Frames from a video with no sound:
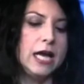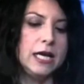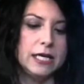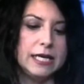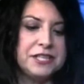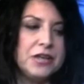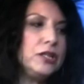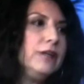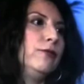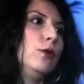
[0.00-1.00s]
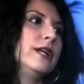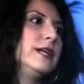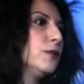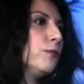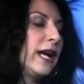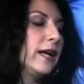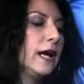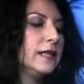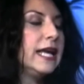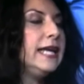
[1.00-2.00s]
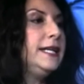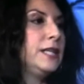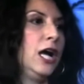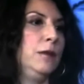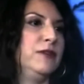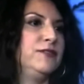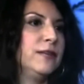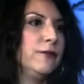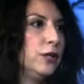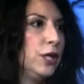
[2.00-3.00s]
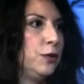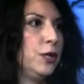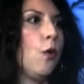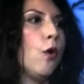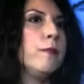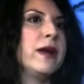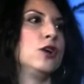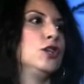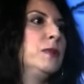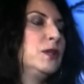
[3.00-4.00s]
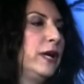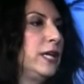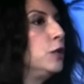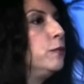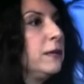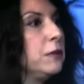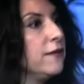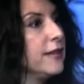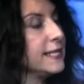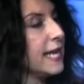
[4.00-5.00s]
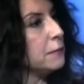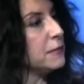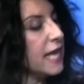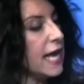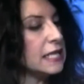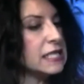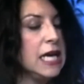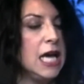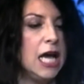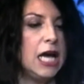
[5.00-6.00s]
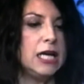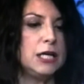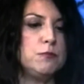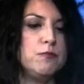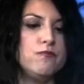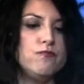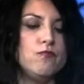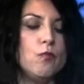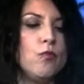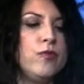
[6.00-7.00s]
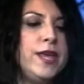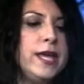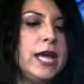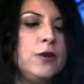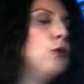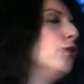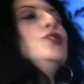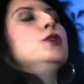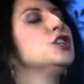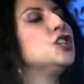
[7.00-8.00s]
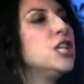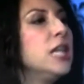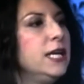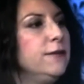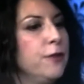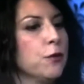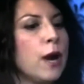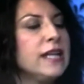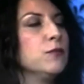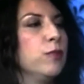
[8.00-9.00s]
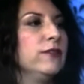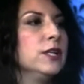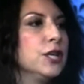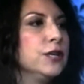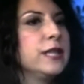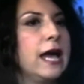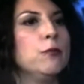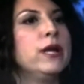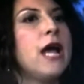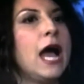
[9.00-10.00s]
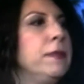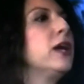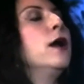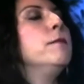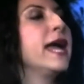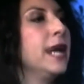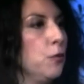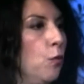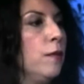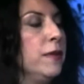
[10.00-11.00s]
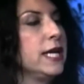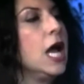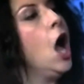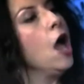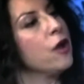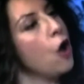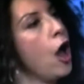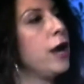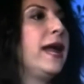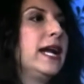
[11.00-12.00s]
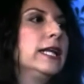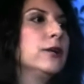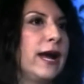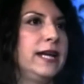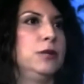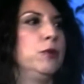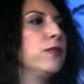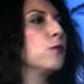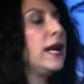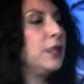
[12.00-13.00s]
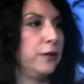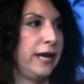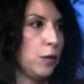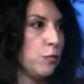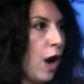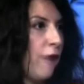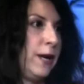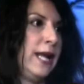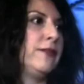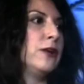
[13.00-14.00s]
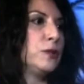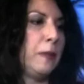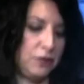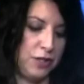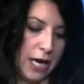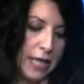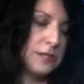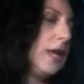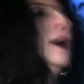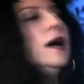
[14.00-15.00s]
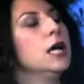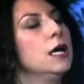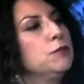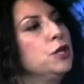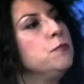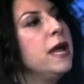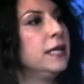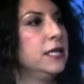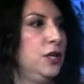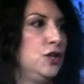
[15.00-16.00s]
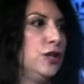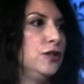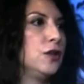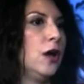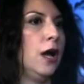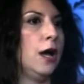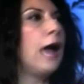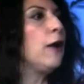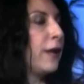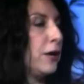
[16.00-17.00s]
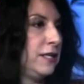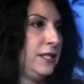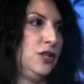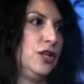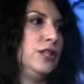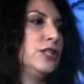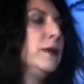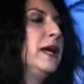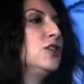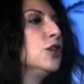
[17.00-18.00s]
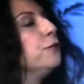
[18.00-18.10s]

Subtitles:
Essentially, Florida doesn't recognize any type of civil union or marriage between two people of the same sex. In order to achieve the rights and privileges that when I marry a man and a woman, they're automatically granted with the right to inherit property if their spouse dies, to make decisions, healthcare decisions, to make